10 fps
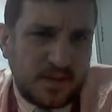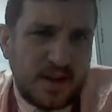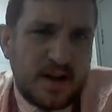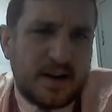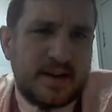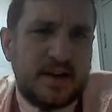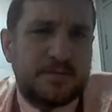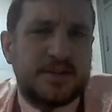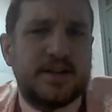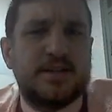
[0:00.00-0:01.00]
our key
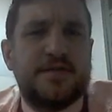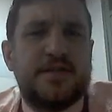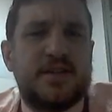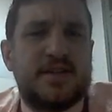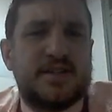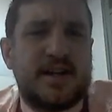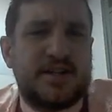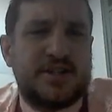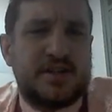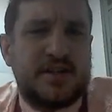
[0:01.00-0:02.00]
objective for this
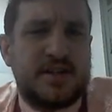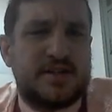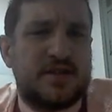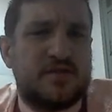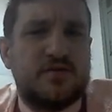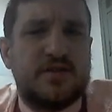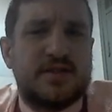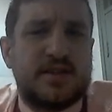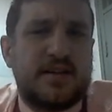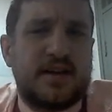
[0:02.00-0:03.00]
session is to
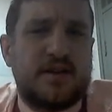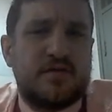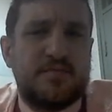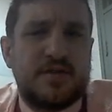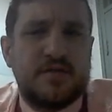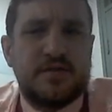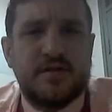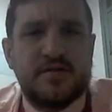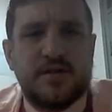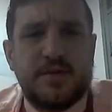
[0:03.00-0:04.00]
understand how computers
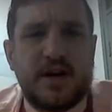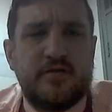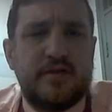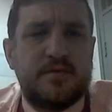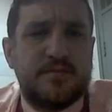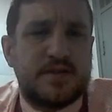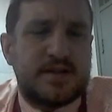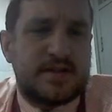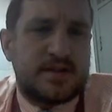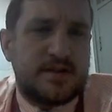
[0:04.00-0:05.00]
use the binary number
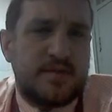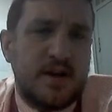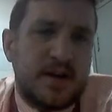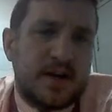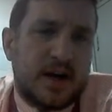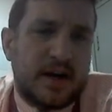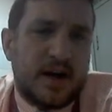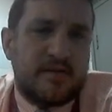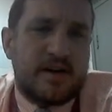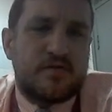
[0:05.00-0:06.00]
system, and
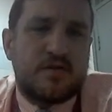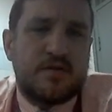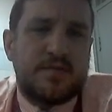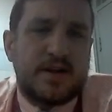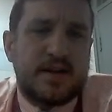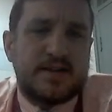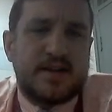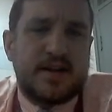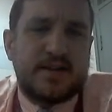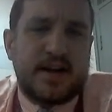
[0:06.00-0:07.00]
our outcome is
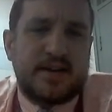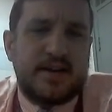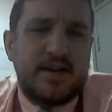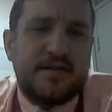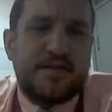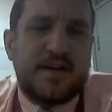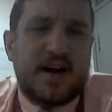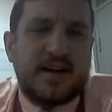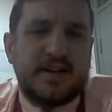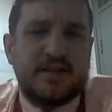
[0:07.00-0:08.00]
the technique for
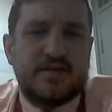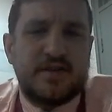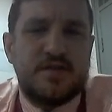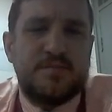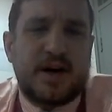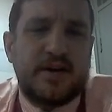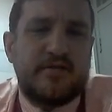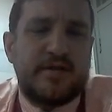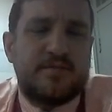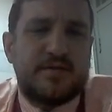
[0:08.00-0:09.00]
adding two
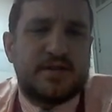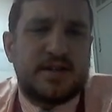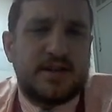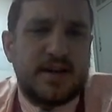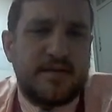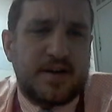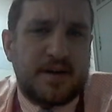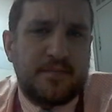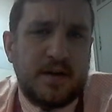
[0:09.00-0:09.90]
binary numbers together.